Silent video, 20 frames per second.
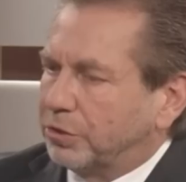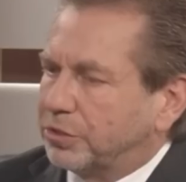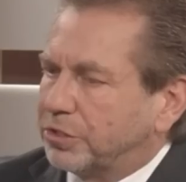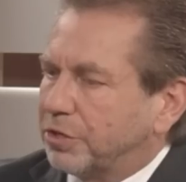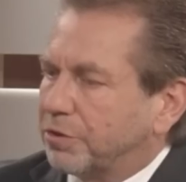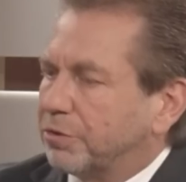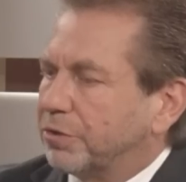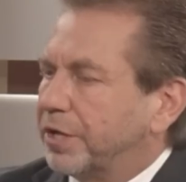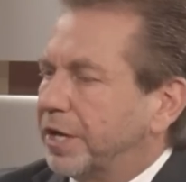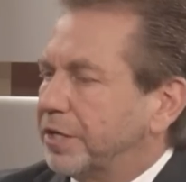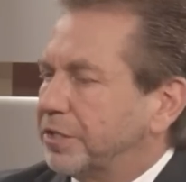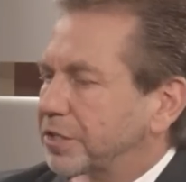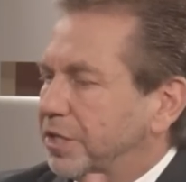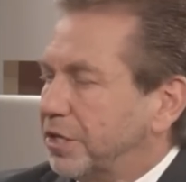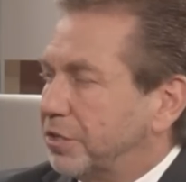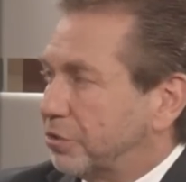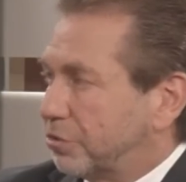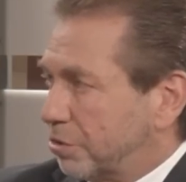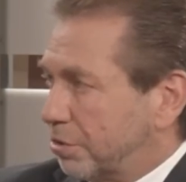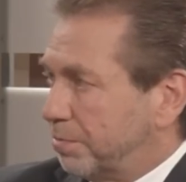sterilize
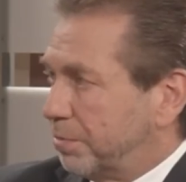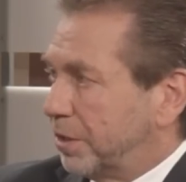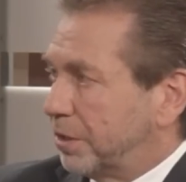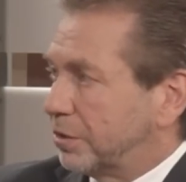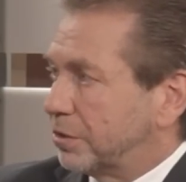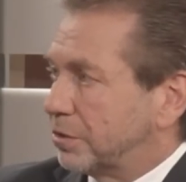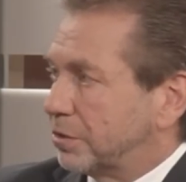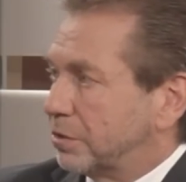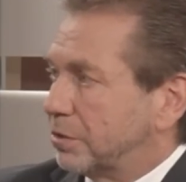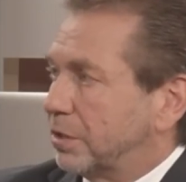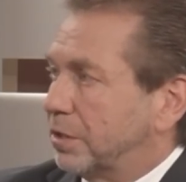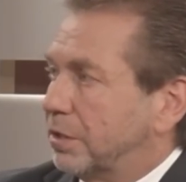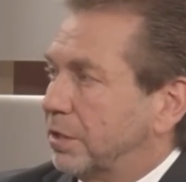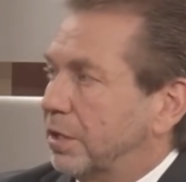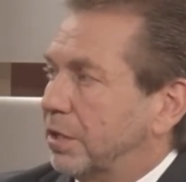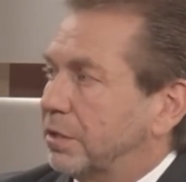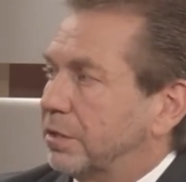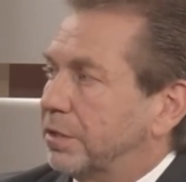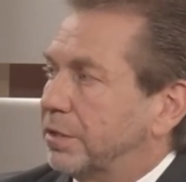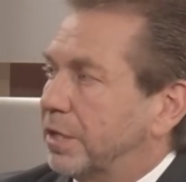instruments in
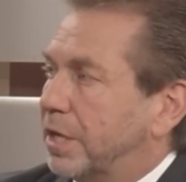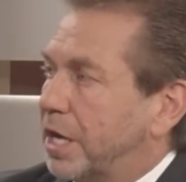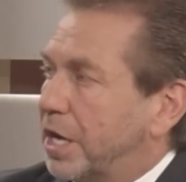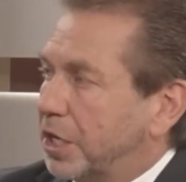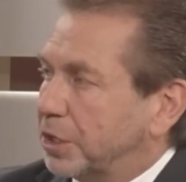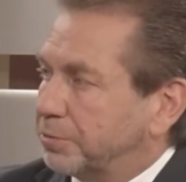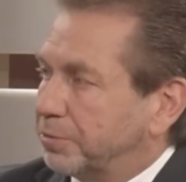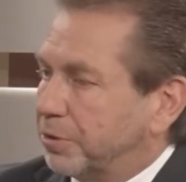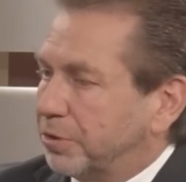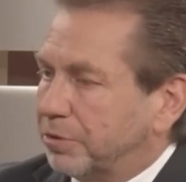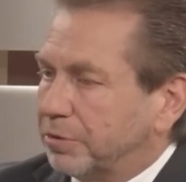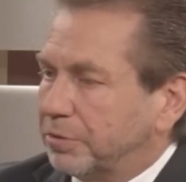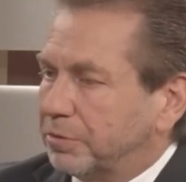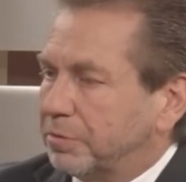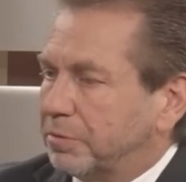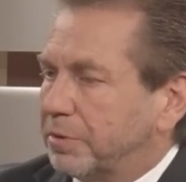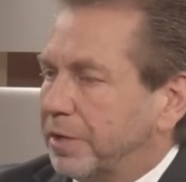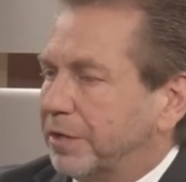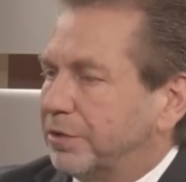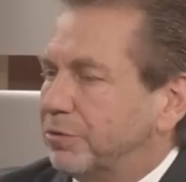the, in the
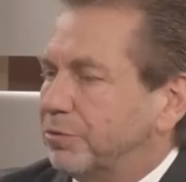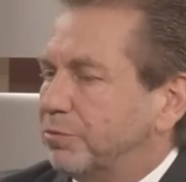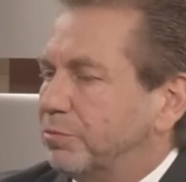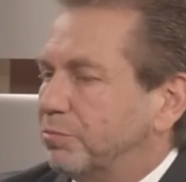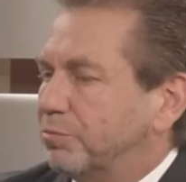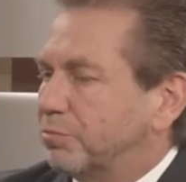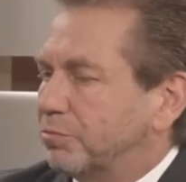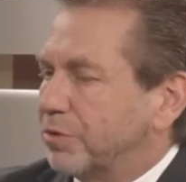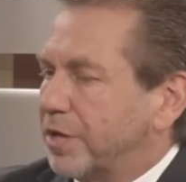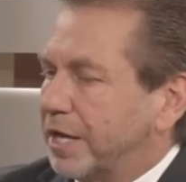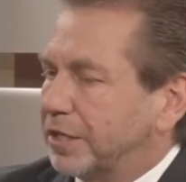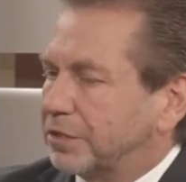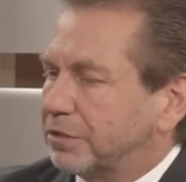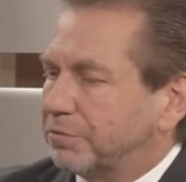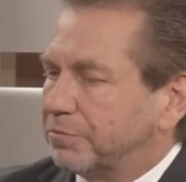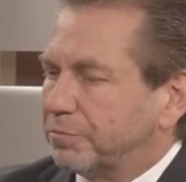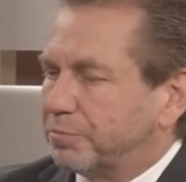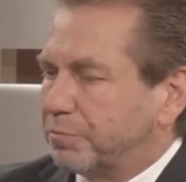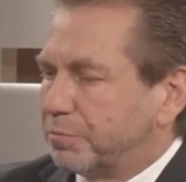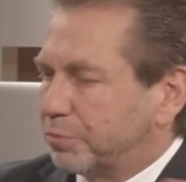hospital. I do lots
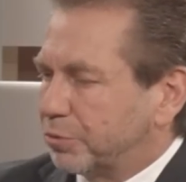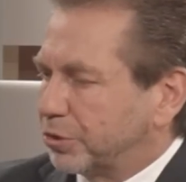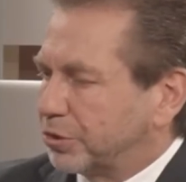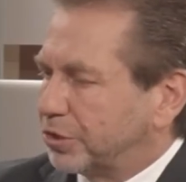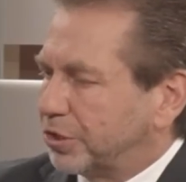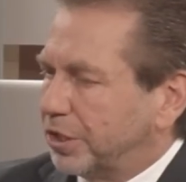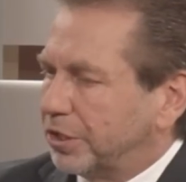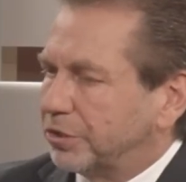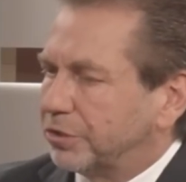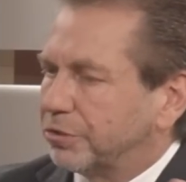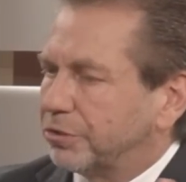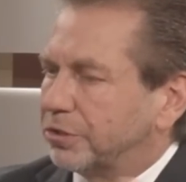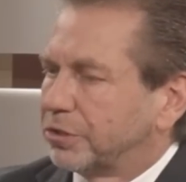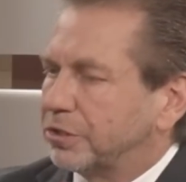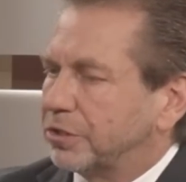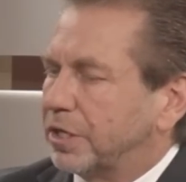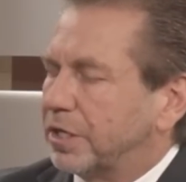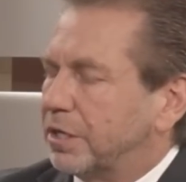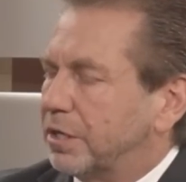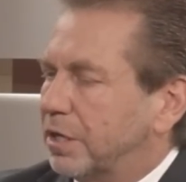of
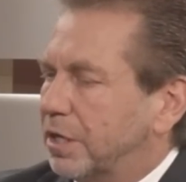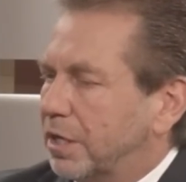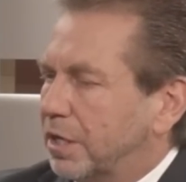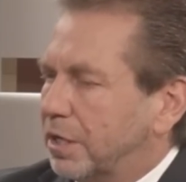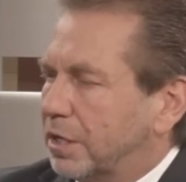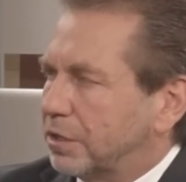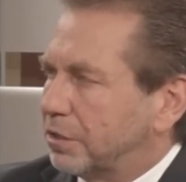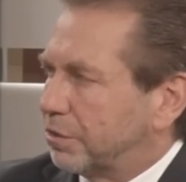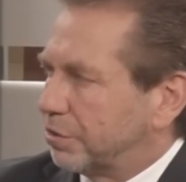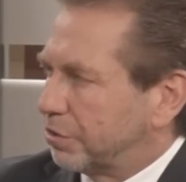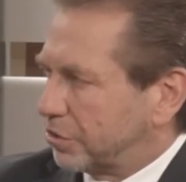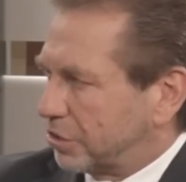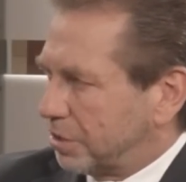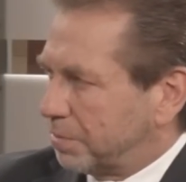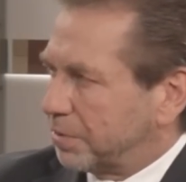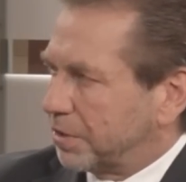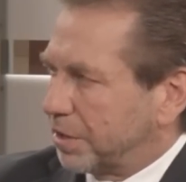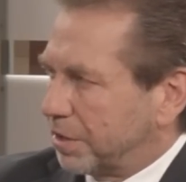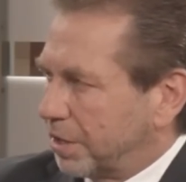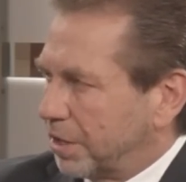procedures, and there's
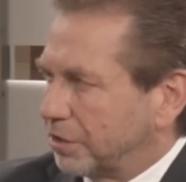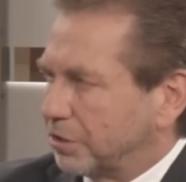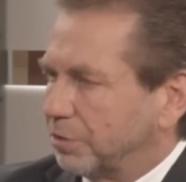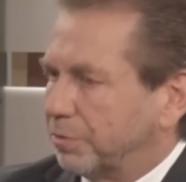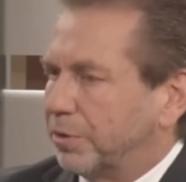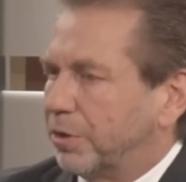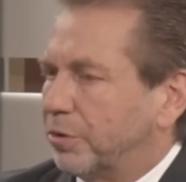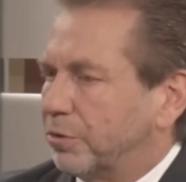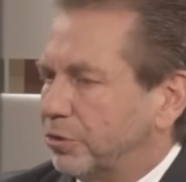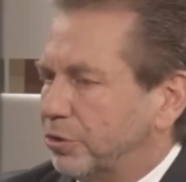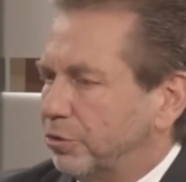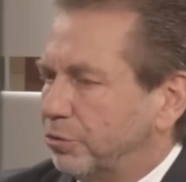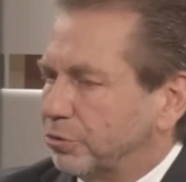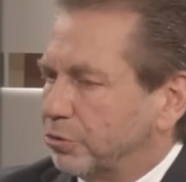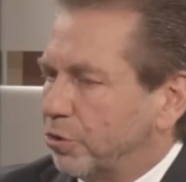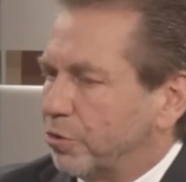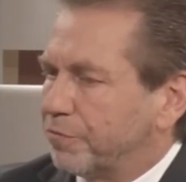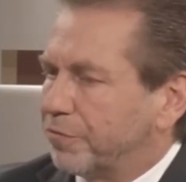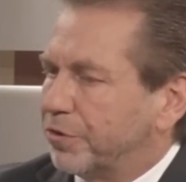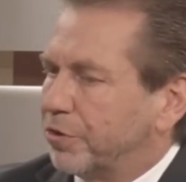some of the things that we
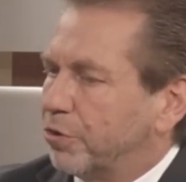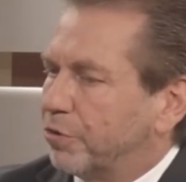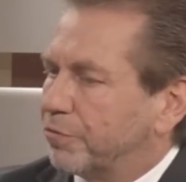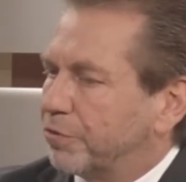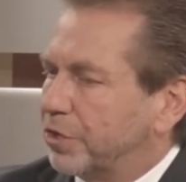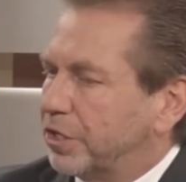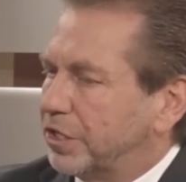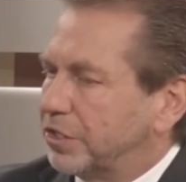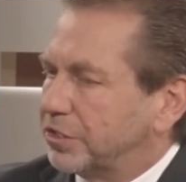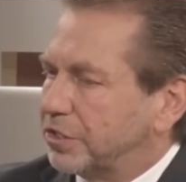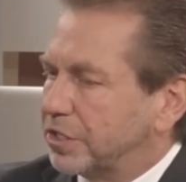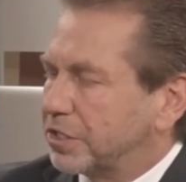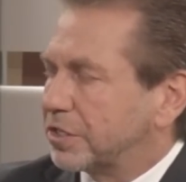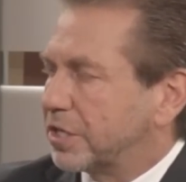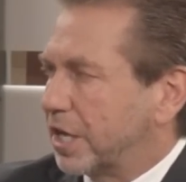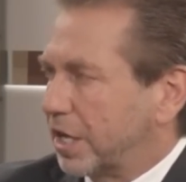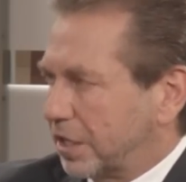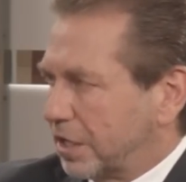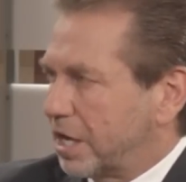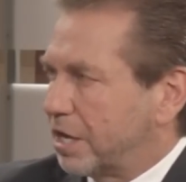use over and over. Is this
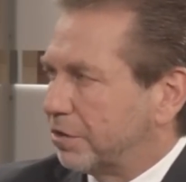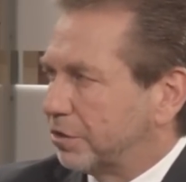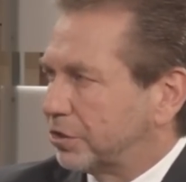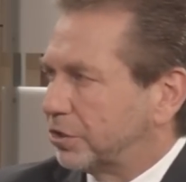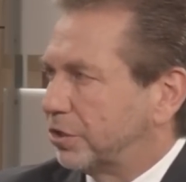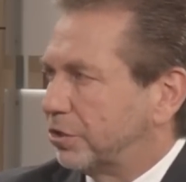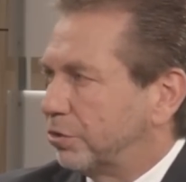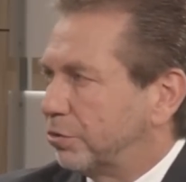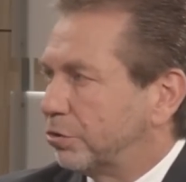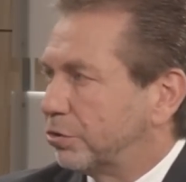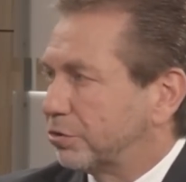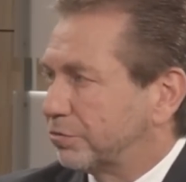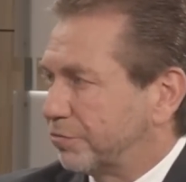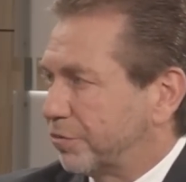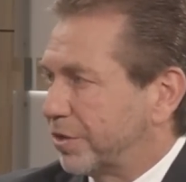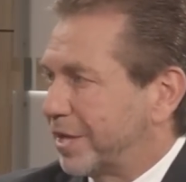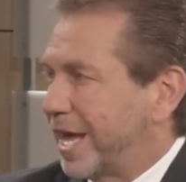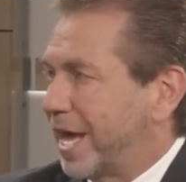technology used for